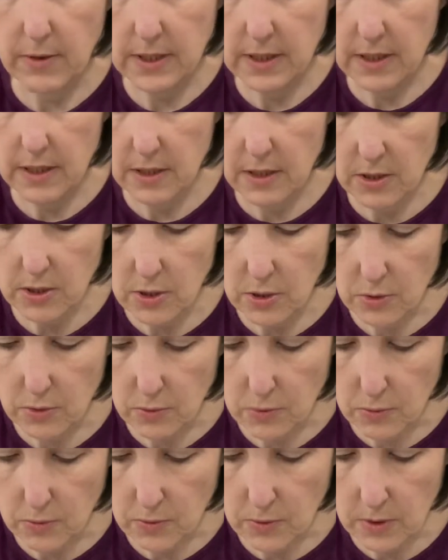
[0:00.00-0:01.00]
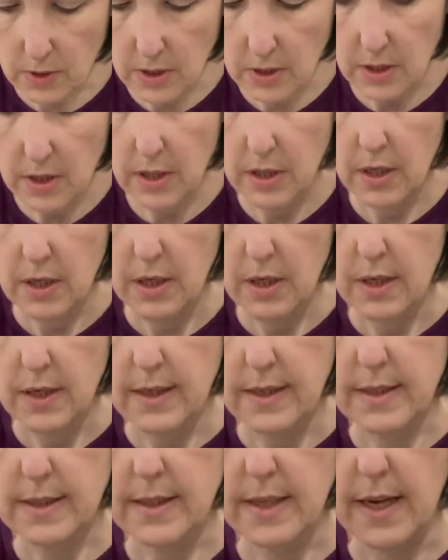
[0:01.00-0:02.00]
going to do,
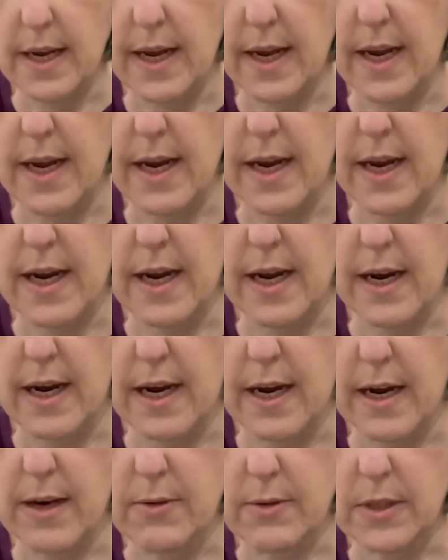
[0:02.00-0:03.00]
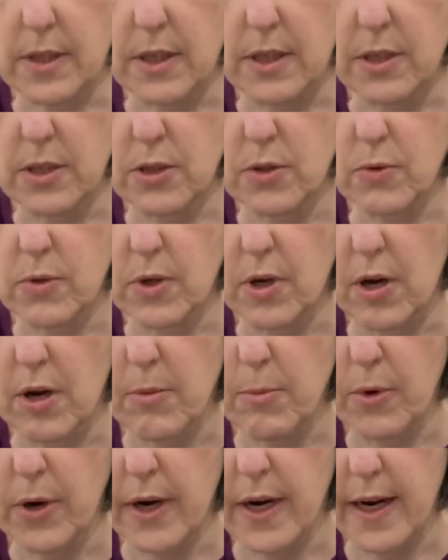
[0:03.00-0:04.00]
say, I was going to do an
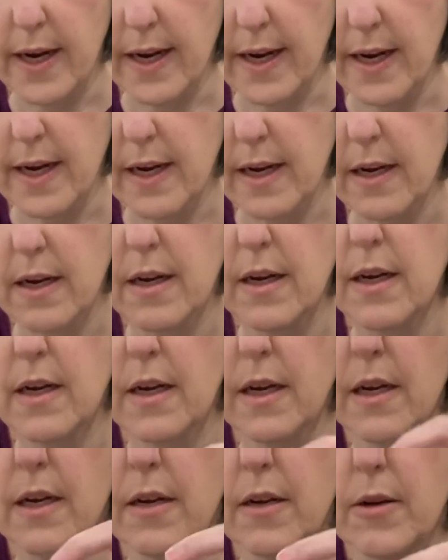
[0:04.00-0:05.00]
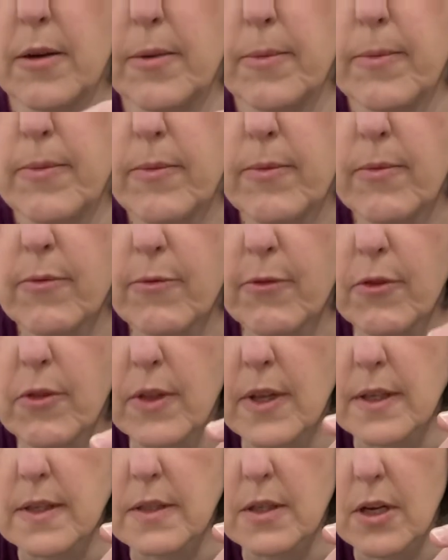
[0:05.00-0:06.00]
ombre for
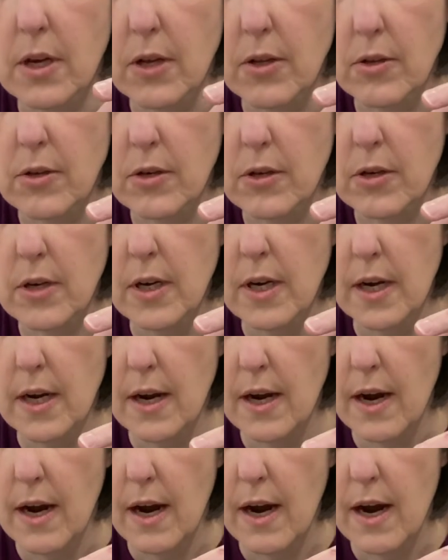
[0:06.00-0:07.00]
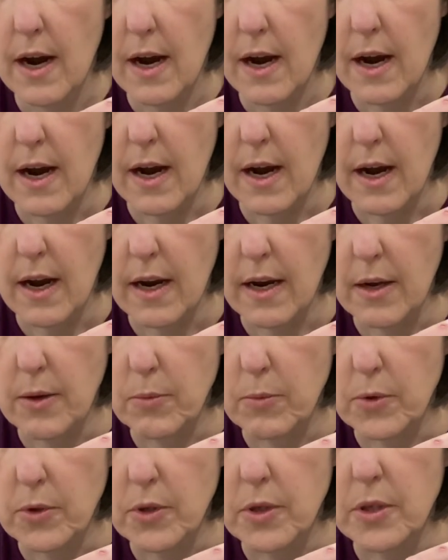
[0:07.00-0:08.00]
this color, I
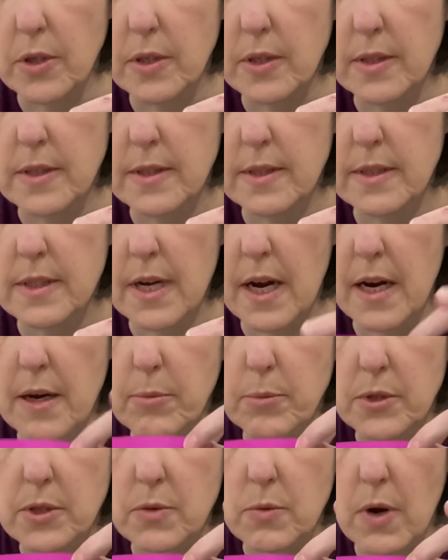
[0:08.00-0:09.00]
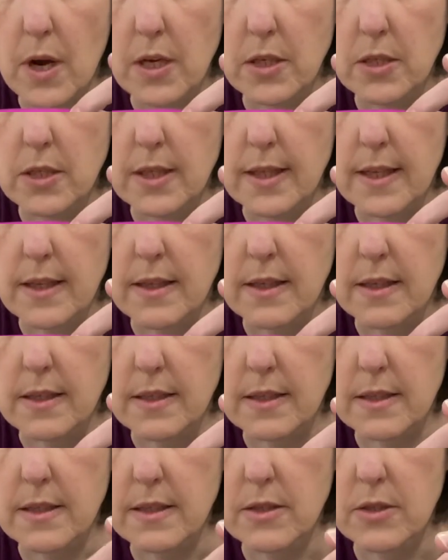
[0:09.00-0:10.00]
would dye up a swatch like
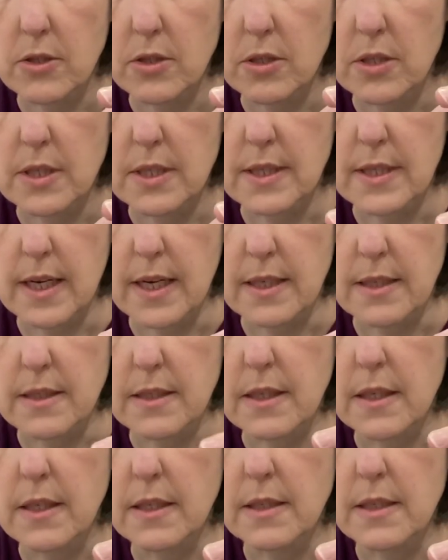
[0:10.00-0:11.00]
this just to test it and